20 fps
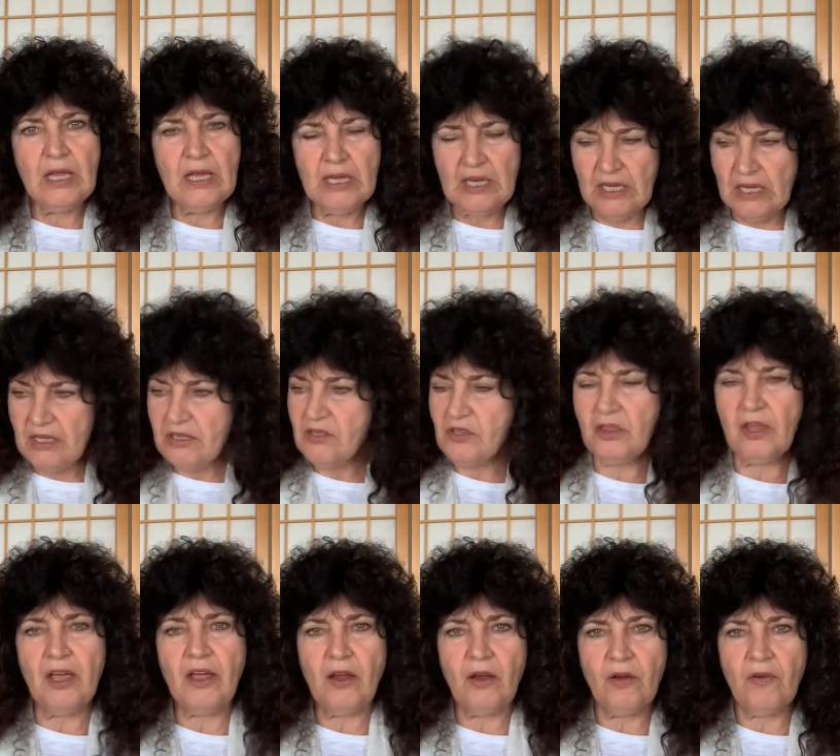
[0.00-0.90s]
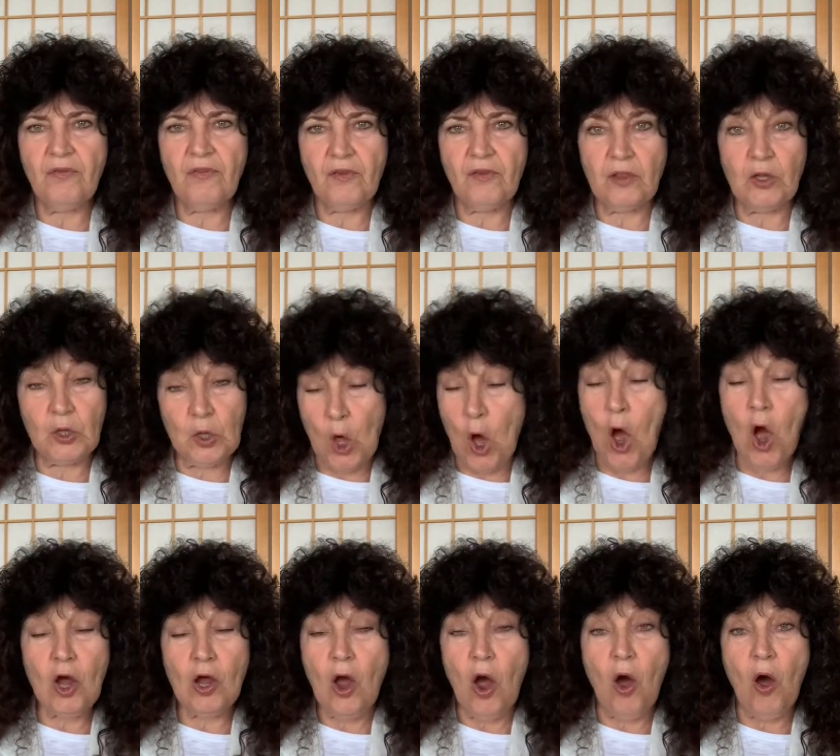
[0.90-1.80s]
he's there for the
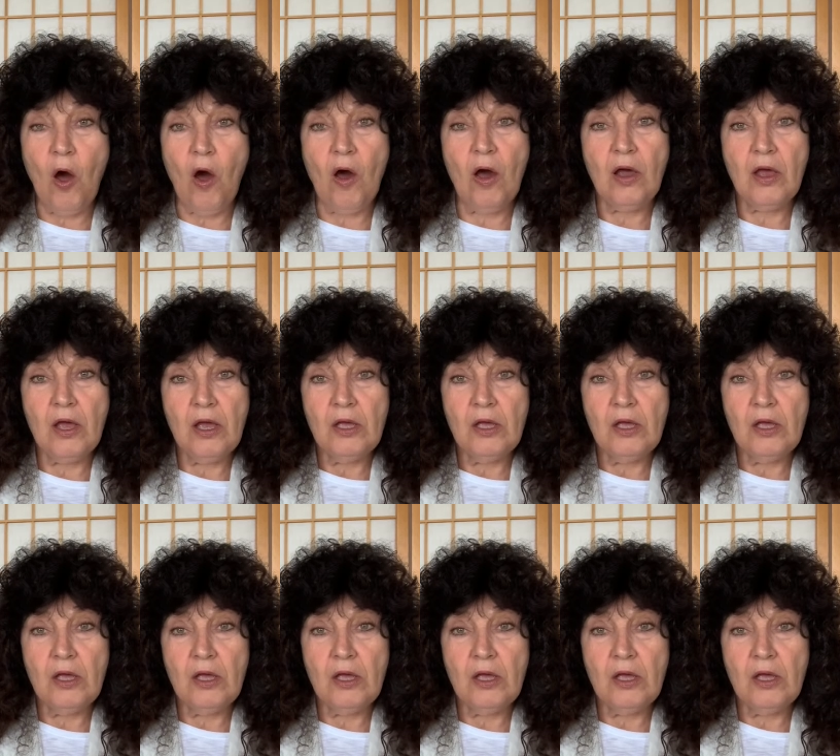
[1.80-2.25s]
long haul